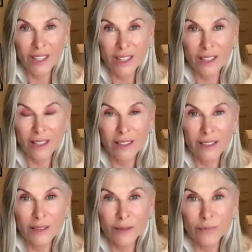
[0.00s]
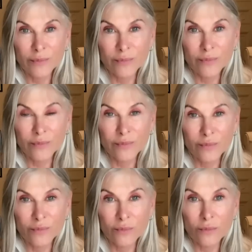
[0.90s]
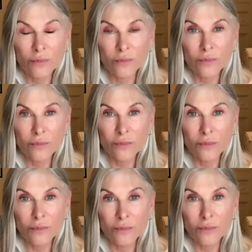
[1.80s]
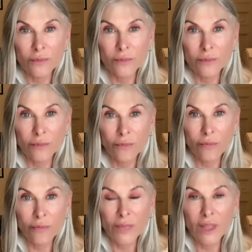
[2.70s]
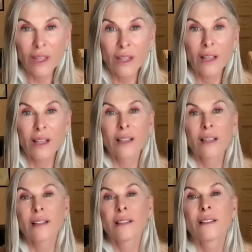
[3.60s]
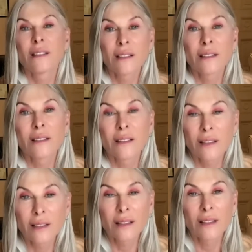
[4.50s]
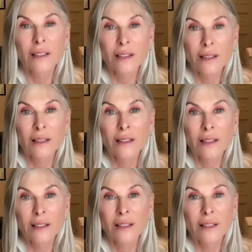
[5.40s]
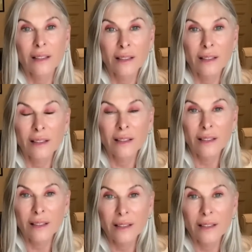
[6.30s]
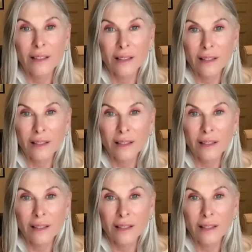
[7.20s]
[no speech]